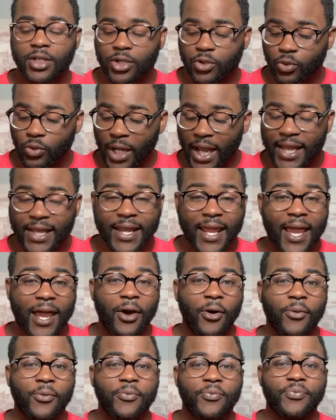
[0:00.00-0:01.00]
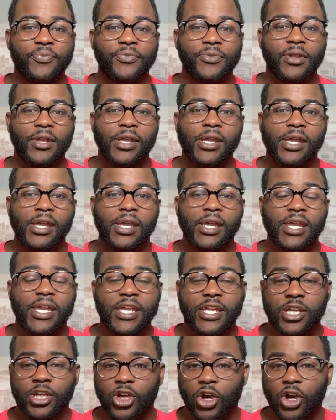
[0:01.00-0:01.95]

Right now. He could